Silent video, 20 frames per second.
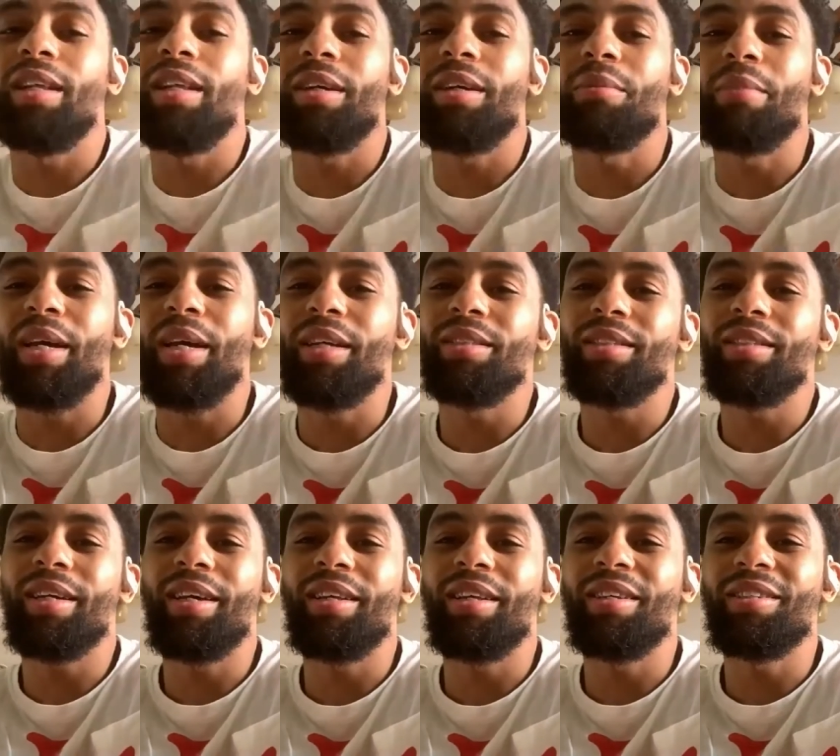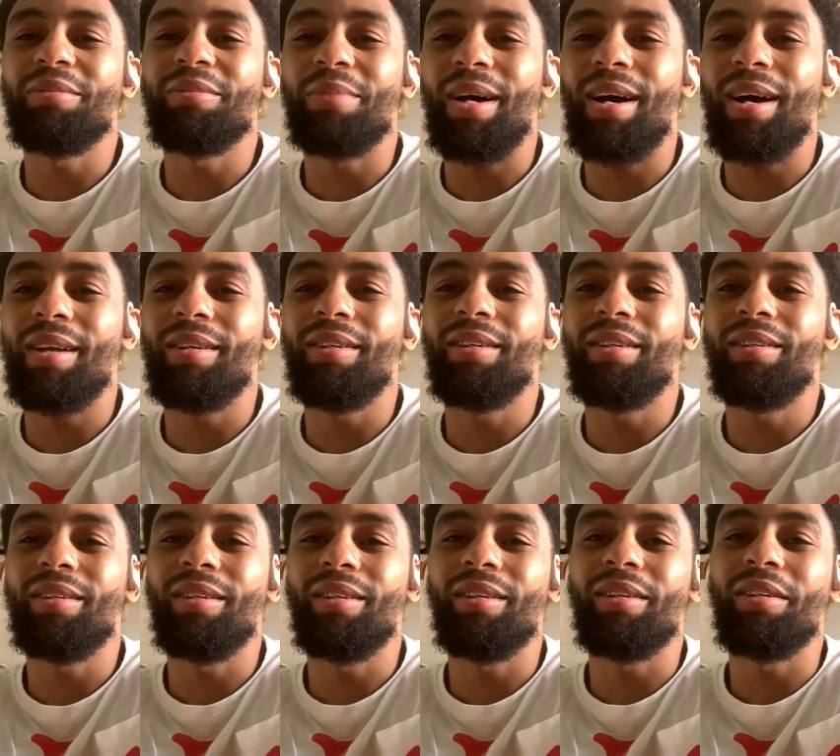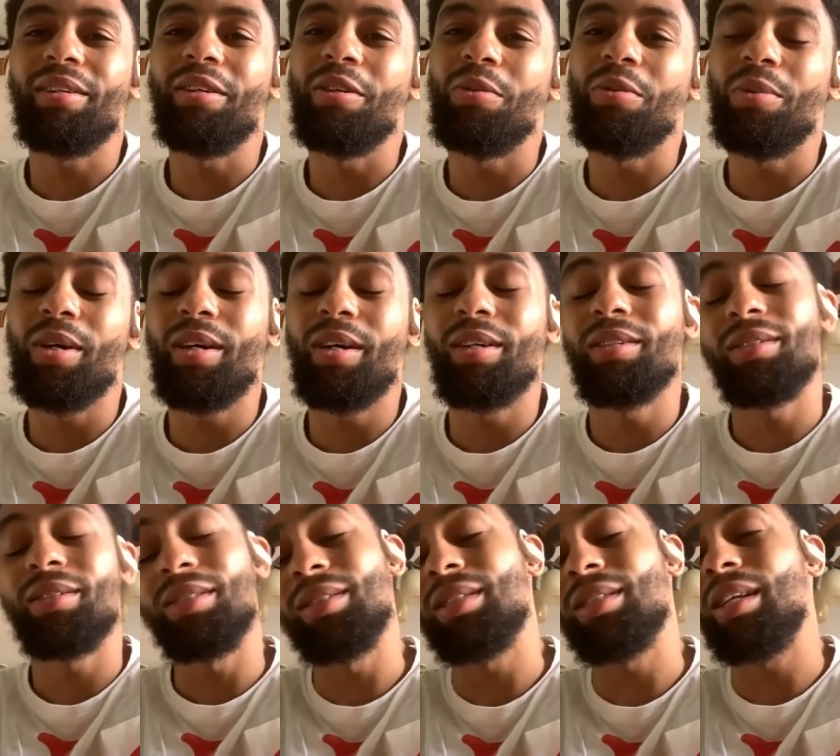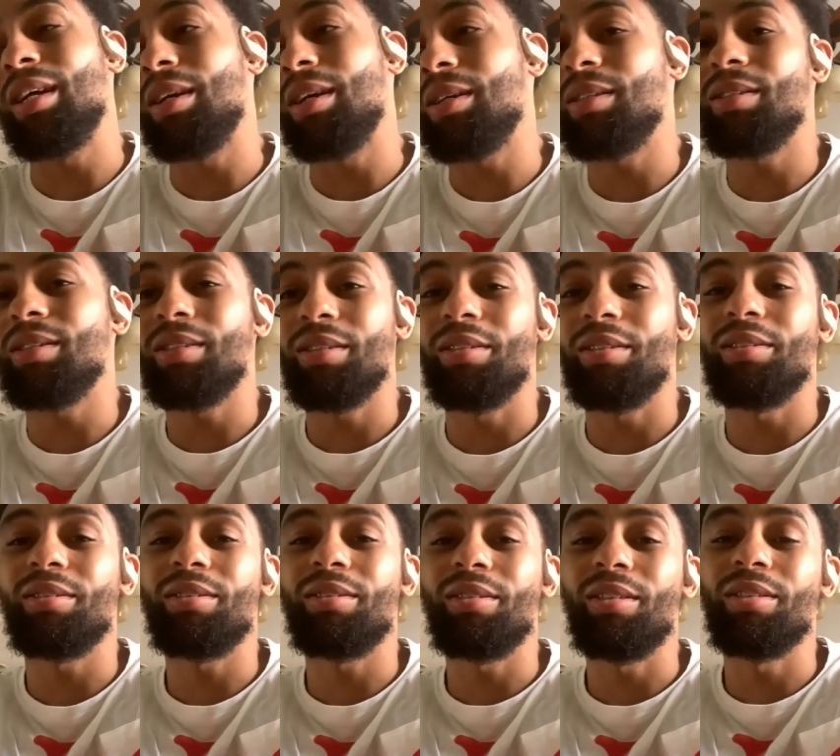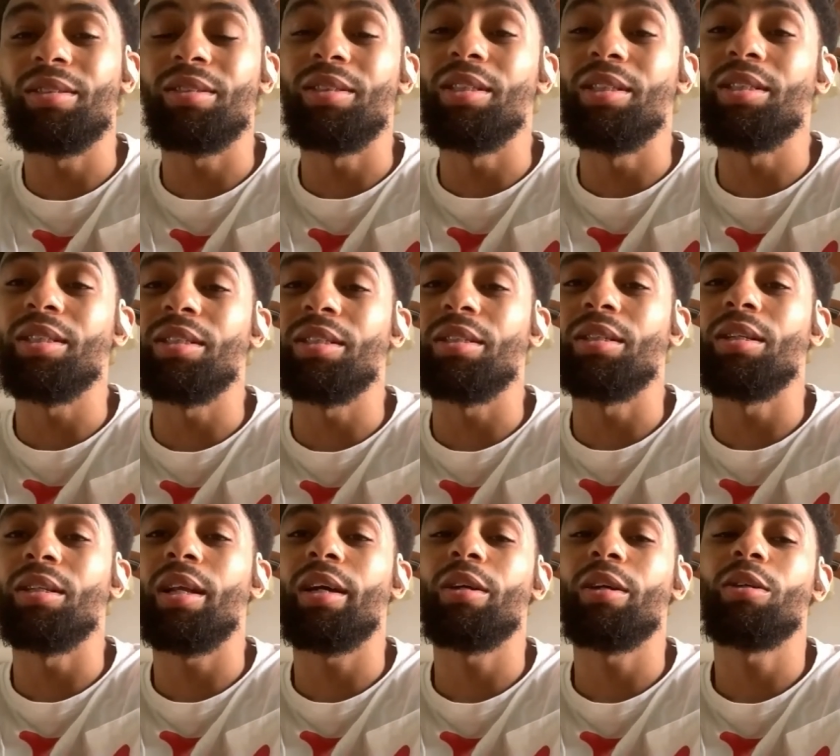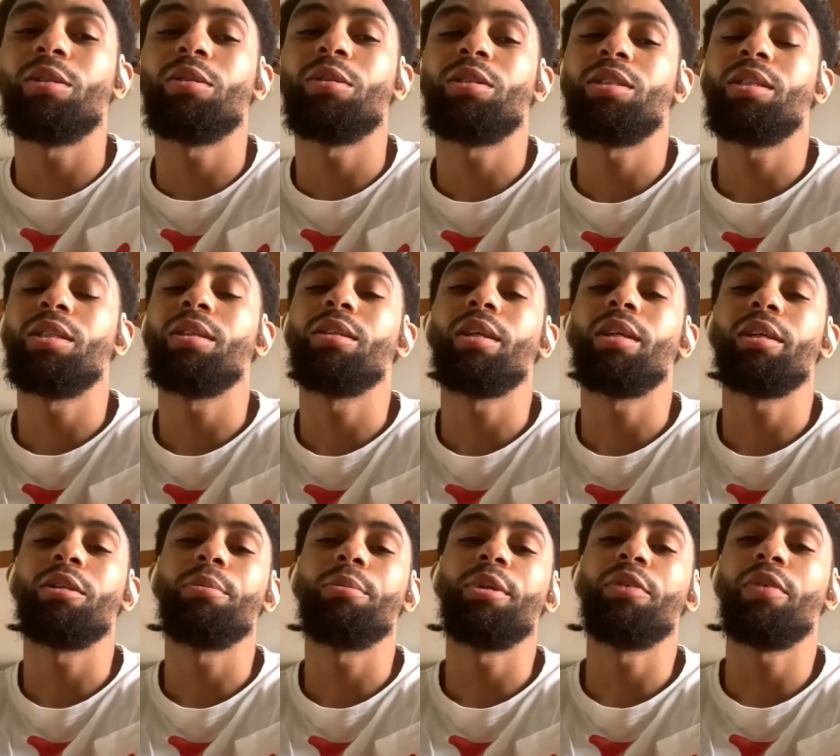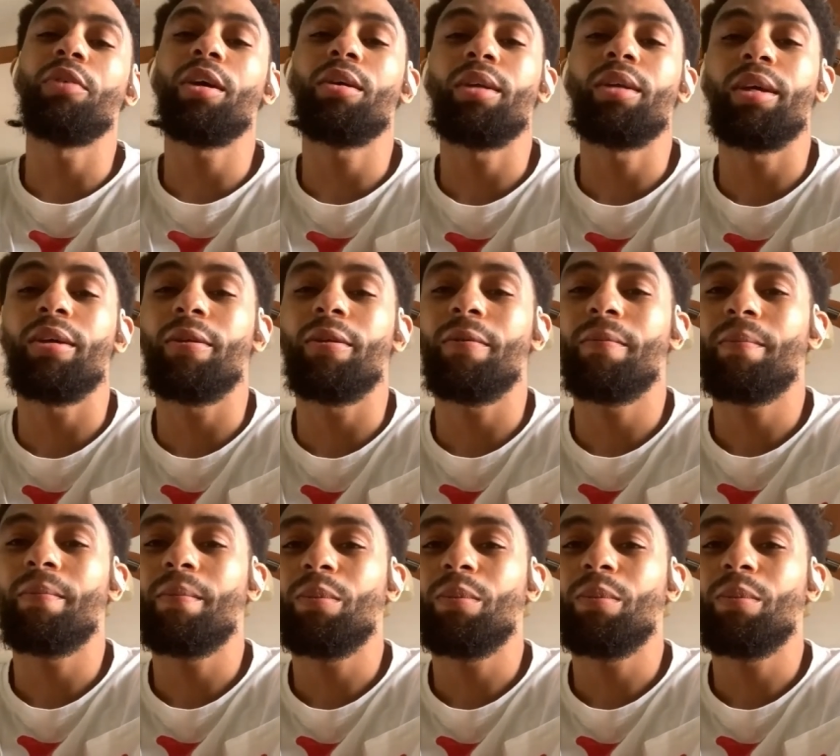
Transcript: to like maintain his body in a good way, it's like it's decent to like see, like to be around that.